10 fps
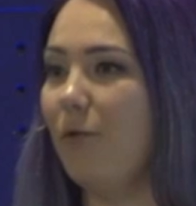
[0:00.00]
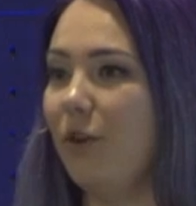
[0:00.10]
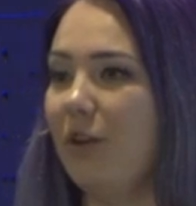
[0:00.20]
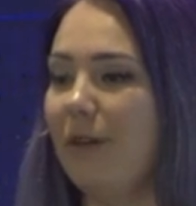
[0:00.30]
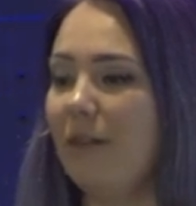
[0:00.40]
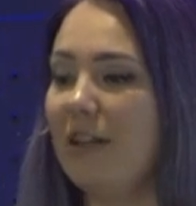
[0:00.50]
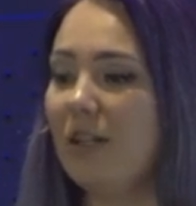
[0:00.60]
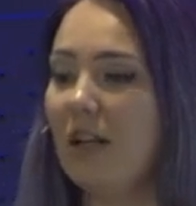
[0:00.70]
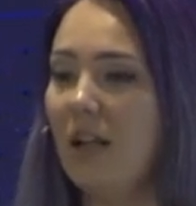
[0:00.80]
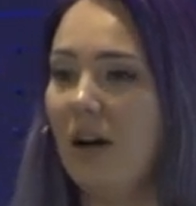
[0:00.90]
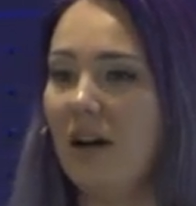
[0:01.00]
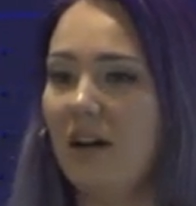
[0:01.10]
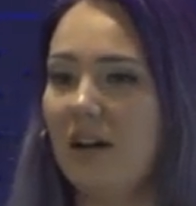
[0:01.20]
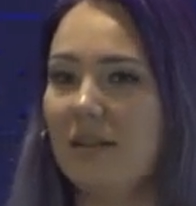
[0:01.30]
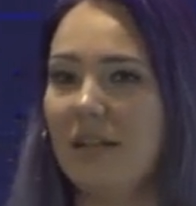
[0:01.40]
your event.
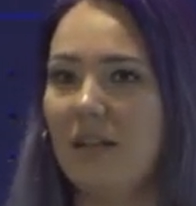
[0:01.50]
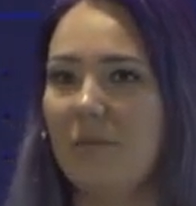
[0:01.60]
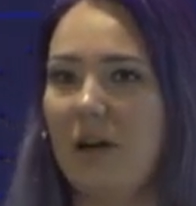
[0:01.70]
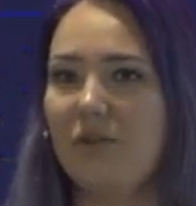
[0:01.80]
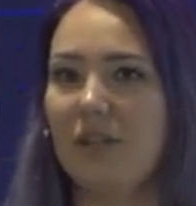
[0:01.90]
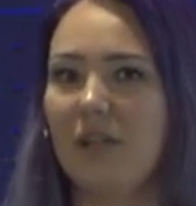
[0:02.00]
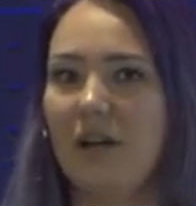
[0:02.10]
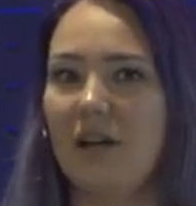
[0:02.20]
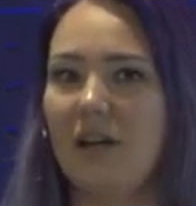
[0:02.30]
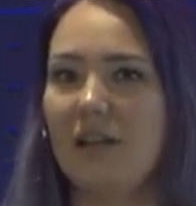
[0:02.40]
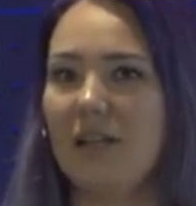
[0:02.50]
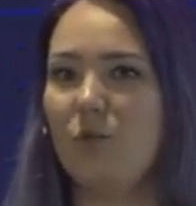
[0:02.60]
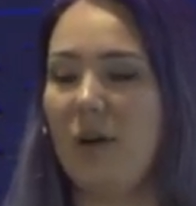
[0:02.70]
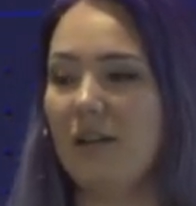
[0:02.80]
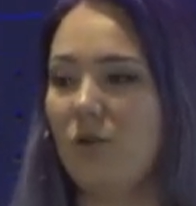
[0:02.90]
Think about it.
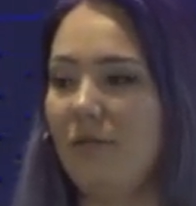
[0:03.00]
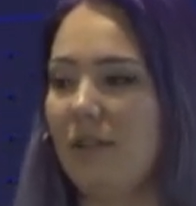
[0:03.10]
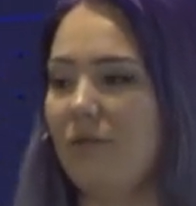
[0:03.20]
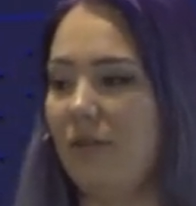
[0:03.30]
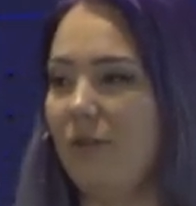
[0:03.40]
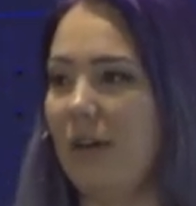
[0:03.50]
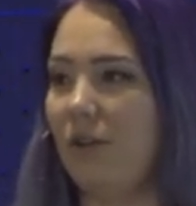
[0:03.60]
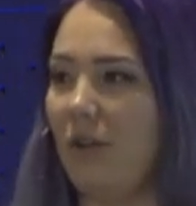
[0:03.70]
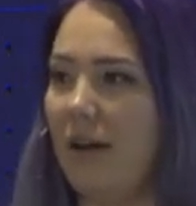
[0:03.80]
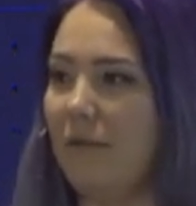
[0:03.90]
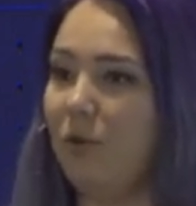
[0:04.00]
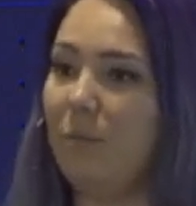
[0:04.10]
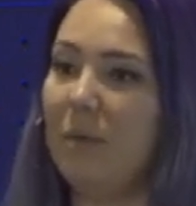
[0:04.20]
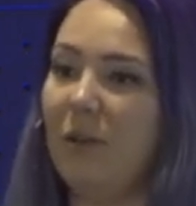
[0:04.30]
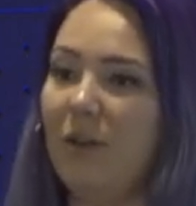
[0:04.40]
That's why it's always really great to have a few
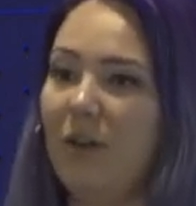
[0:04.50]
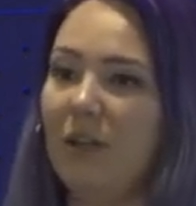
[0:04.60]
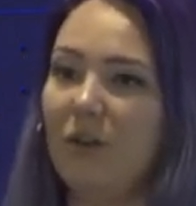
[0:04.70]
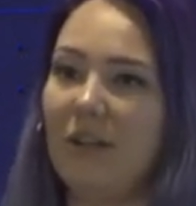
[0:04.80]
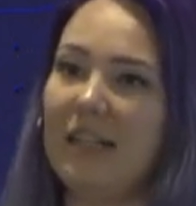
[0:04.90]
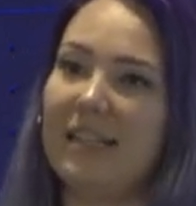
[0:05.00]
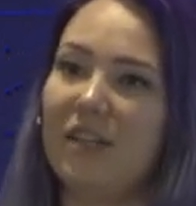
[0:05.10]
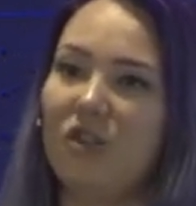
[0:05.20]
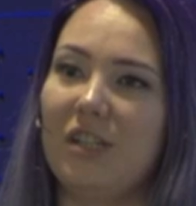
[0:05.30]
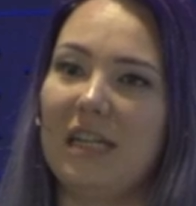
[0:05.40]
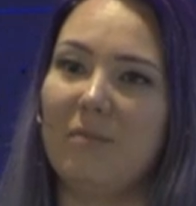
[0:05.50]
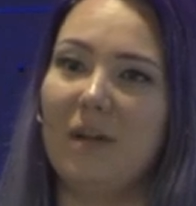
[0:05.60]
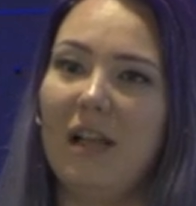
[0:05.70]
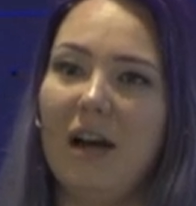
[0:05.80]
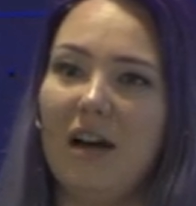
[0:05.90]
people in an organization team,
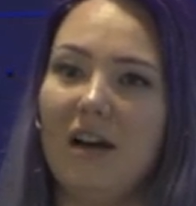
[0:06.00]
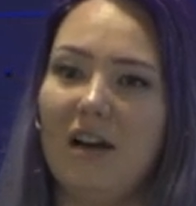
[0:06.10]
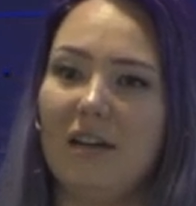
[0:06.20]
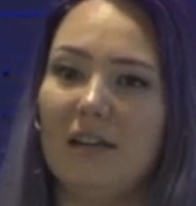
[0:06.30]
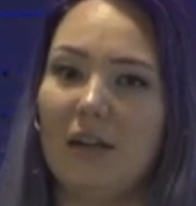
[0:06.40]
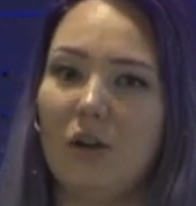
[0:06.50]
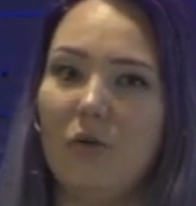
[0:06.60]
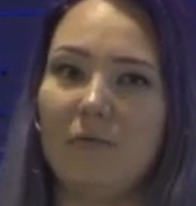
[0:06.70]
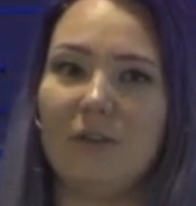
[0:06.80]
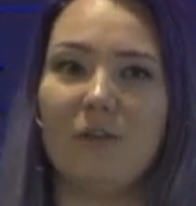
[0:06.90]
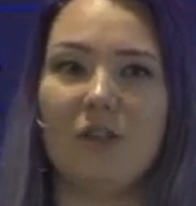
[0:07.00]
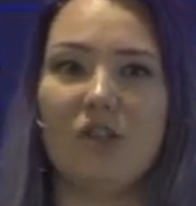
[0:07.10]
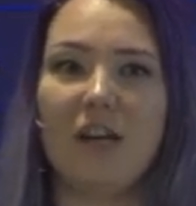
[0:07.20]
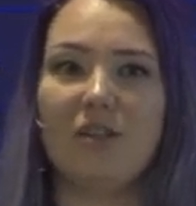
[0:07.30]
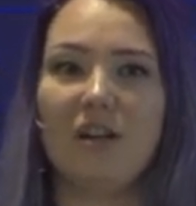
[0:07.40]
of different
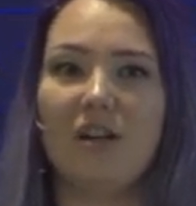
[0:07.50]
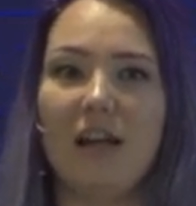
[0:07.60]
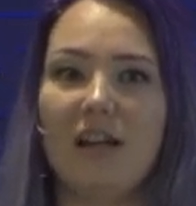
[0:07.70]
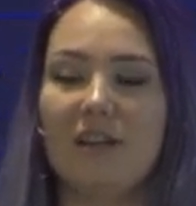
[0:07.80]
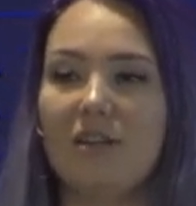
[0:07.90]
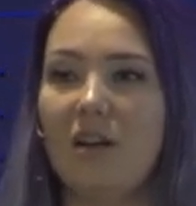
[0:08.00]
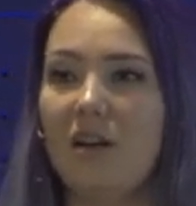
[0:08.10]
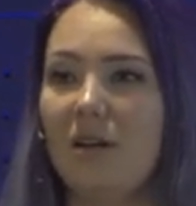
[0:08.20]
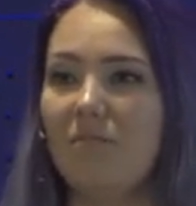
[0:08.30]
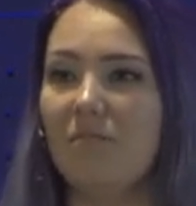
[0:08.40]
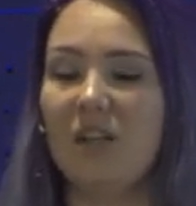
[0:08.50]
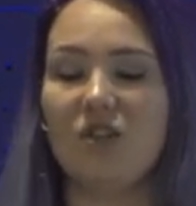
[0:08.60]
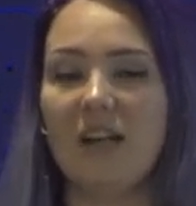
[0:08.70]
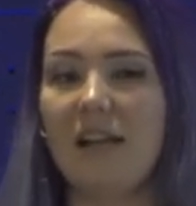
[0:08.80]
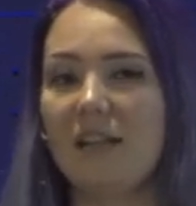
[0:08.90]
gender and
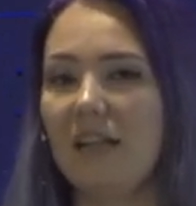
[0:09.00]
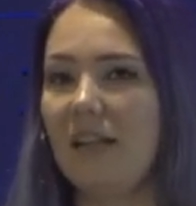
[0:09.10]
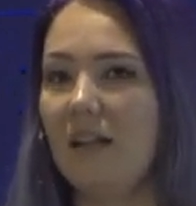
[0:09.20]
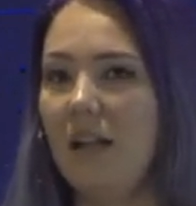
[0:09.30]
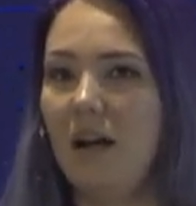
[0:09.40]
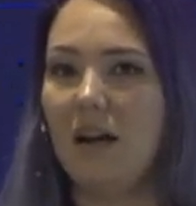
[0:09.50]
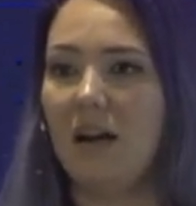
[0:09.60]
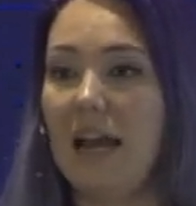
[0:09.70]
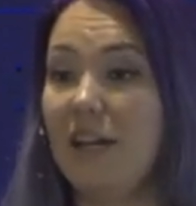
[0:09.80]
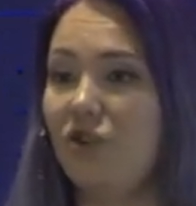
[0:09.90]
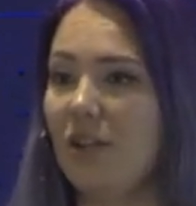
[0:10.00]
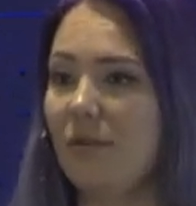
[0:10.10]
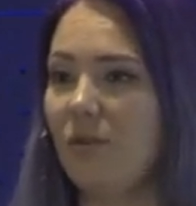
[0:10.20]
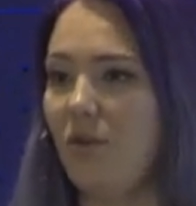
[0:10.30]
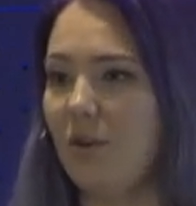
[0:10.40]
nationality, age, and
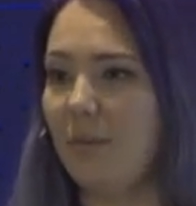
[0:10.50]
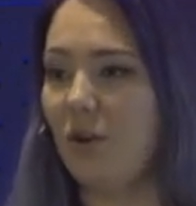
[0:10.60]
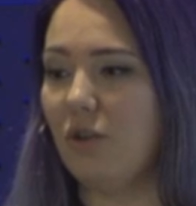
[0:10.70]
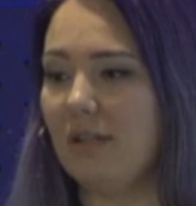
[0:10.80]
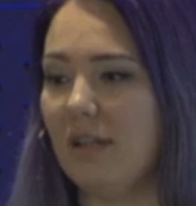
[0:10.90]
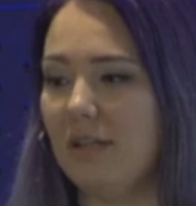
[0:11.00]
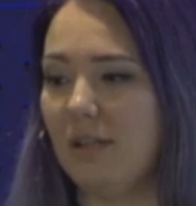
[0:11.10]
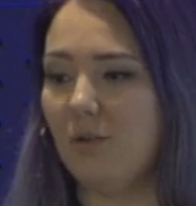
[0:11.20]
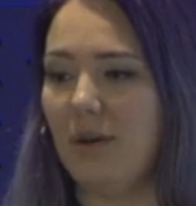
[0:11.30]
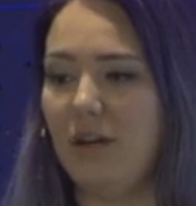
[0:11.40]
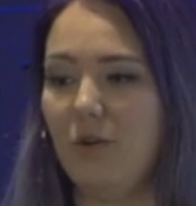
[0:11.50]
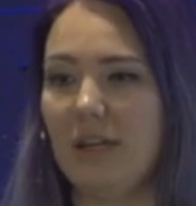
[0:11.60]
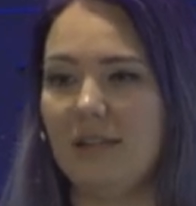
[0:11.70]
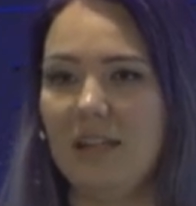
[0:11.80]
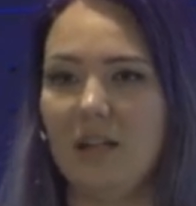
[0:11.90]
so on. Because in this way you
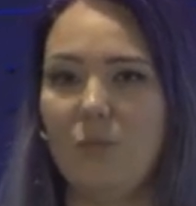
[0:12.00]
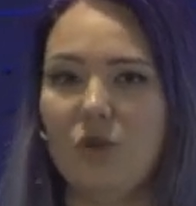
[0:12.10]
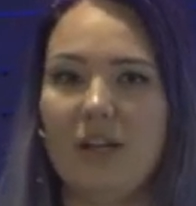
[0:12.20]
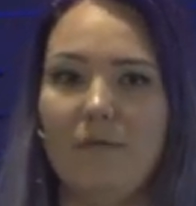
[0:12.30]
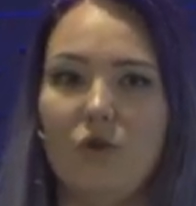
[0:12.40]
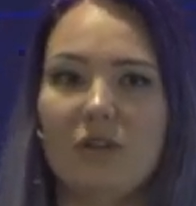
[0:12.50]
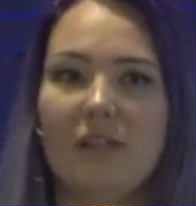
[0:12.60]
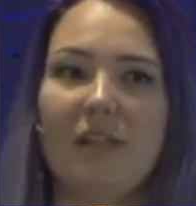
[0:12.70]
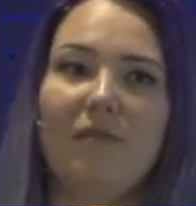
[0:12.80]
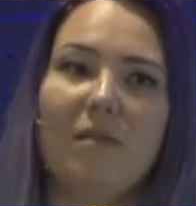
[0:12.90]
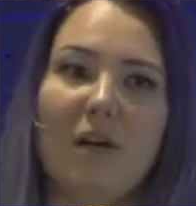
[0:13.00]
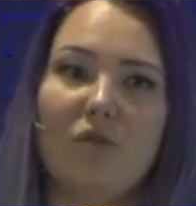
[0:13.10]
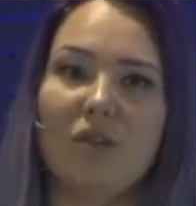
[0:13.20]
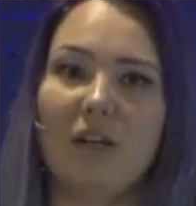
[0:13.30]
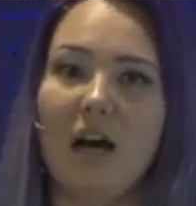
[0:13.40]
can think more diverse, even
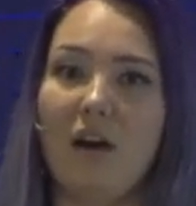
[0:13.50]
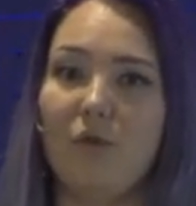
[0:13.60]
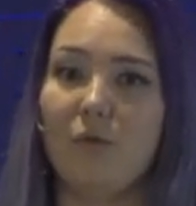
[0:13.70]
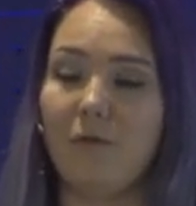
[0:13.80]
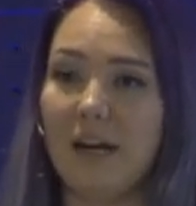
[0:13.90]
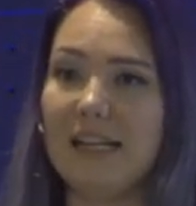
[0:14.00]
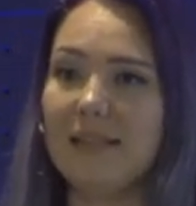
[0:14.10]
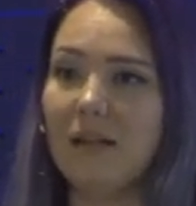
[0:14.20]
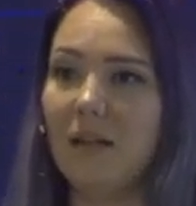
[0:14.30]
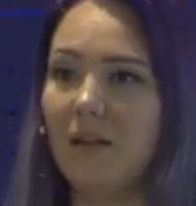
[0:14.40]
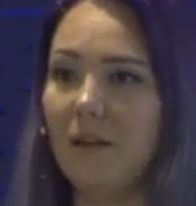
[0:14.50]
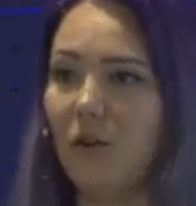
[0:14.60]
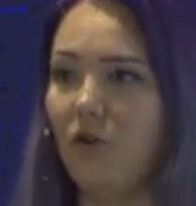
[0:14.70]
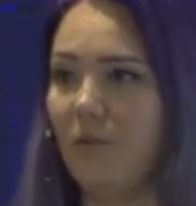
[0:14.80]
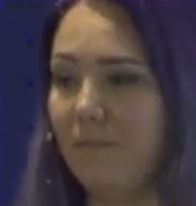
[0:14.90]
about how you phrase
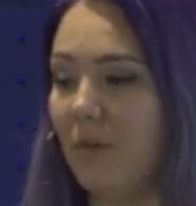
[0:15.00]
your